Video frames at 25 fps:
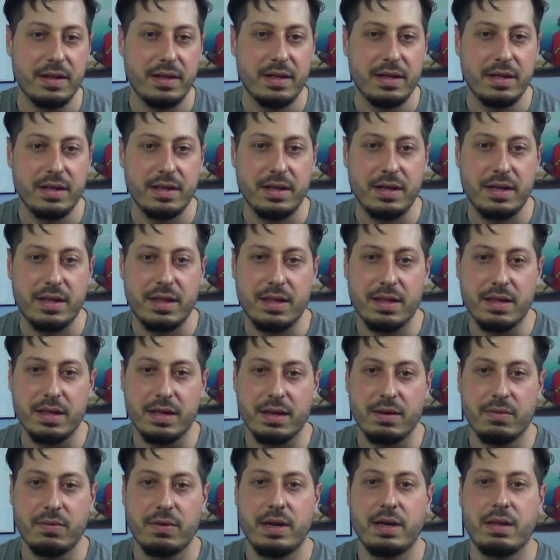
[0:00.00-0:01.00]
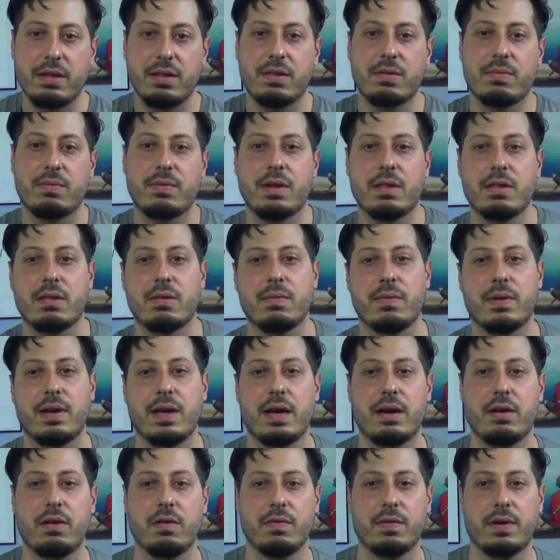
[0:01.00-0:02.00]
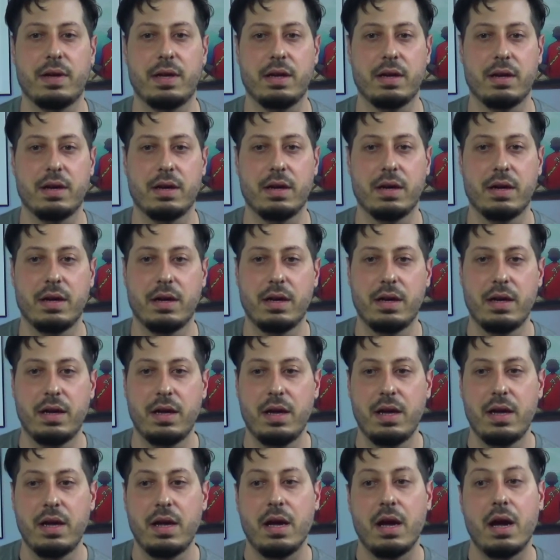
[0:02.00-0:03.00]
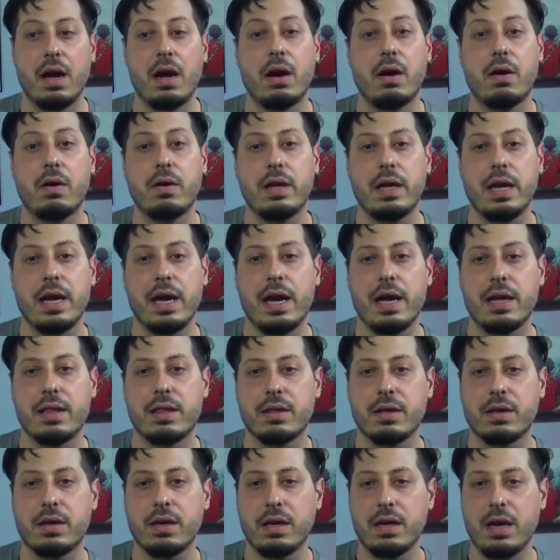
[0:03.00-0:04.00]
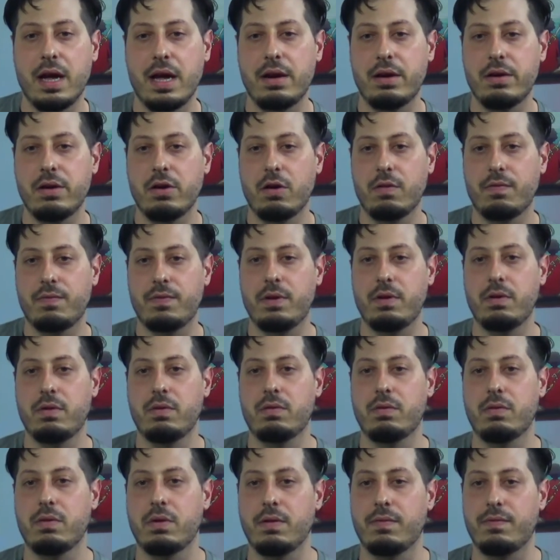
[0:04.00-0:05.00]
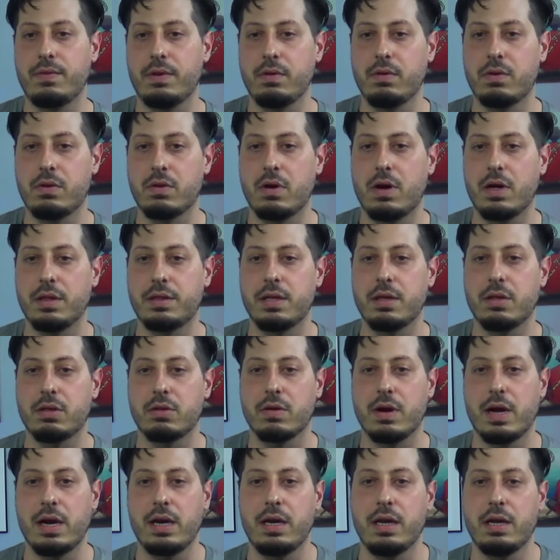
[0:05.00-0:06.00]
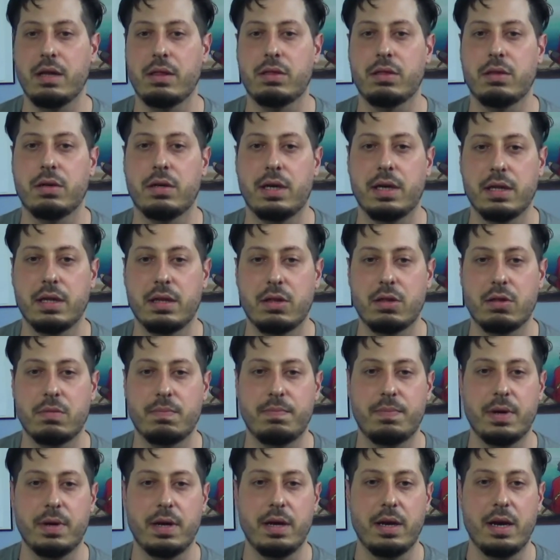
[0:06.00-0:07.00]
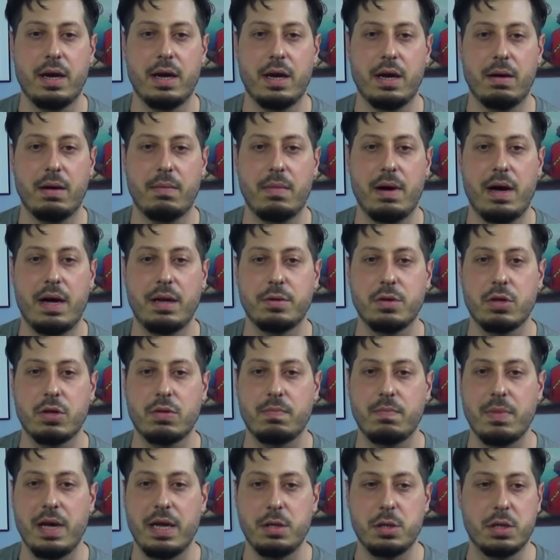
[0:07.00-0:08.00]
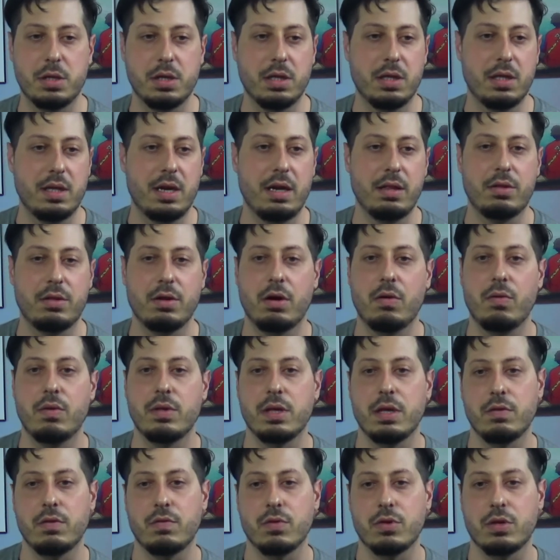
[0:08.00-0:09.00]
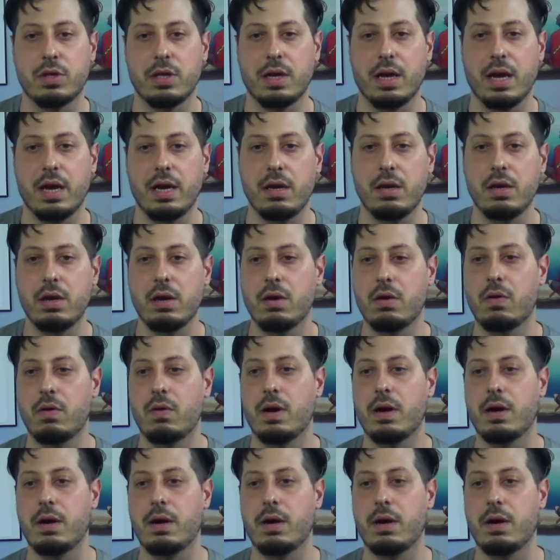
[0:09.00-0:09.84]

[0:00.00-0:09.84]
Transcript: Let's see, what else we got over here? Oh yeah, it's a good, I don't know if you caught this or have any thoughts, but I'll just mention that I thought it was interesting. I know